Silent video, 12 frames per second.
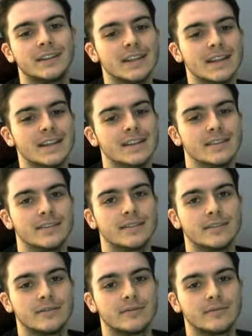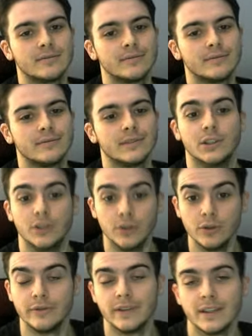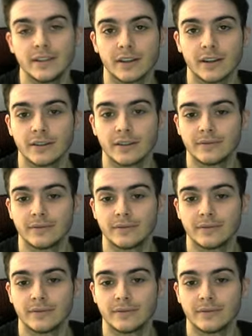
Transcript: is, do you V-Star?